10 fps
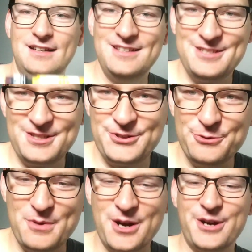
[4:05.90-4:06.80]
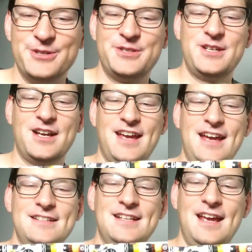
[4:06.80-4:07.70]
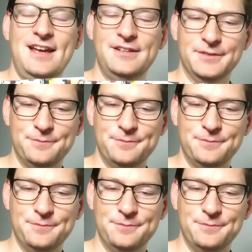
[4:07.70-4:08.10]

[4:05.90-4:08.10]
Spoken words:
It's just 2 markers stuck end to end.